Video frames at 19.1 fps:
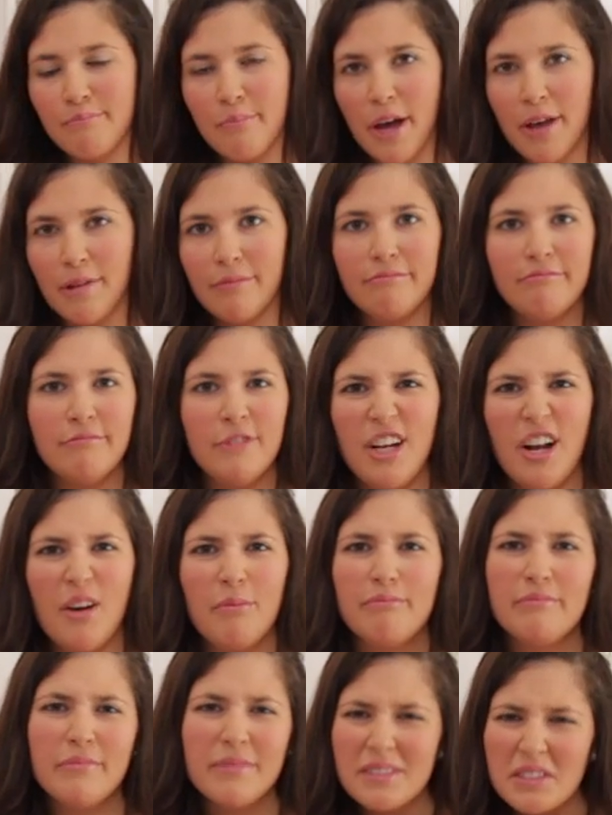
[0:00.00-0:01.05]
but you
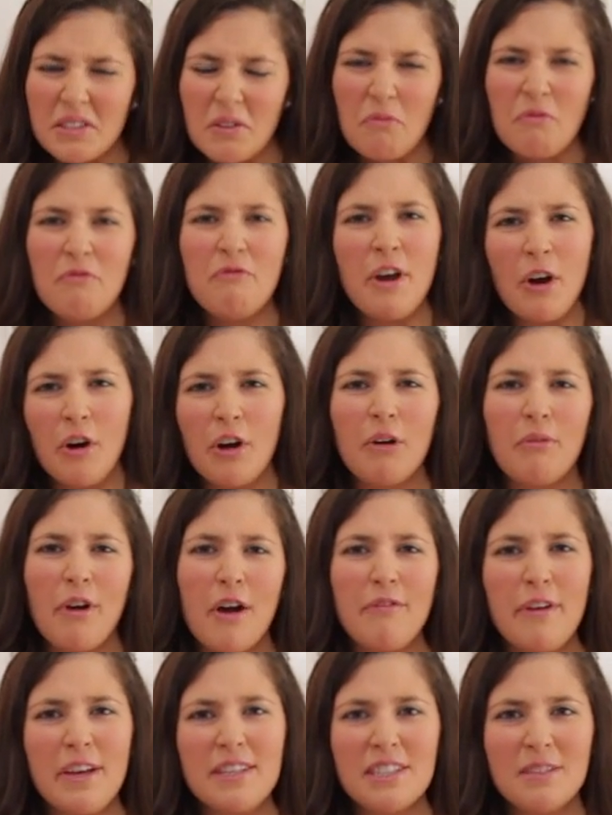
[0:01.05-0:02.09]
know, it's a very
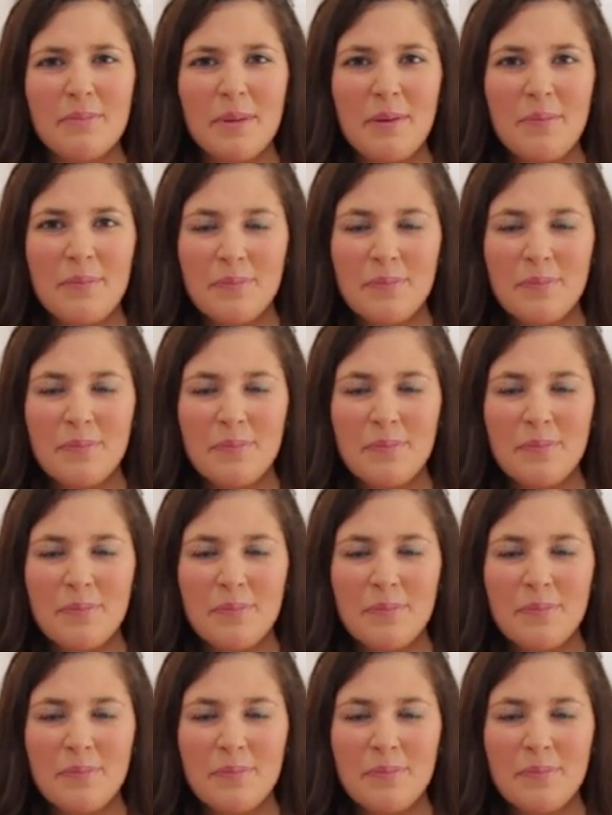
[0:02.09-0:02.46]
rough estimate.